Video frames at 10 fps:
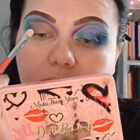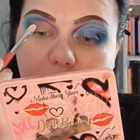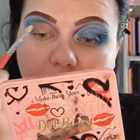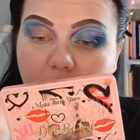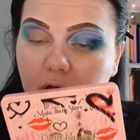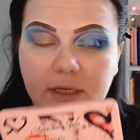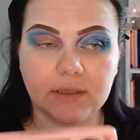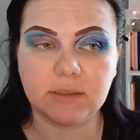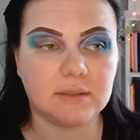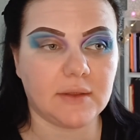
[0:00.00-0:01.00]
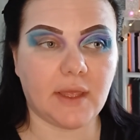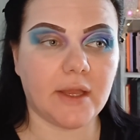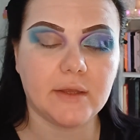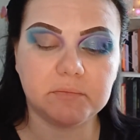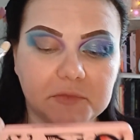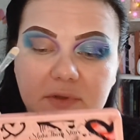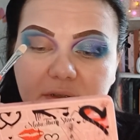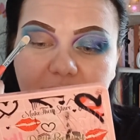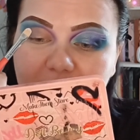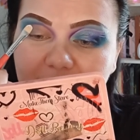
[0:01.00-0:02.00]
line it there.
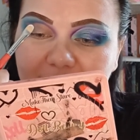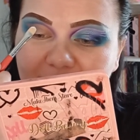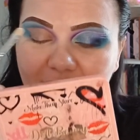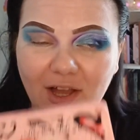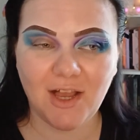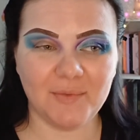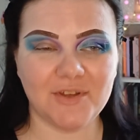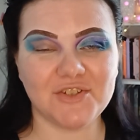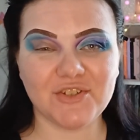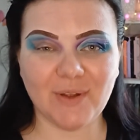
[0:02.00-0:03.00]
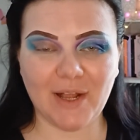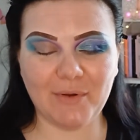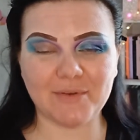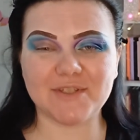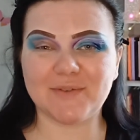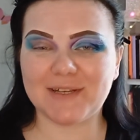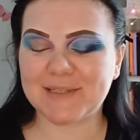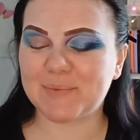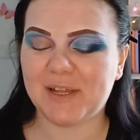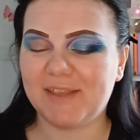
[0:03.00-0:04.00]
I'm not sure how else to
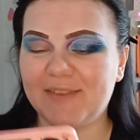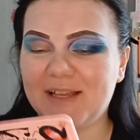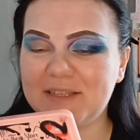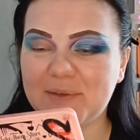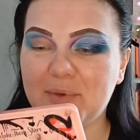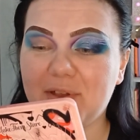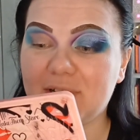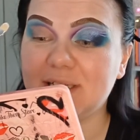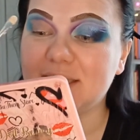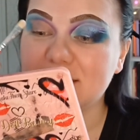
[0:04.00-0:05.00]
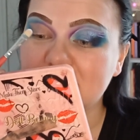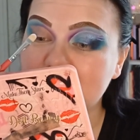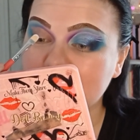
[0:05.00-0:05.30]
explain that, to be honest.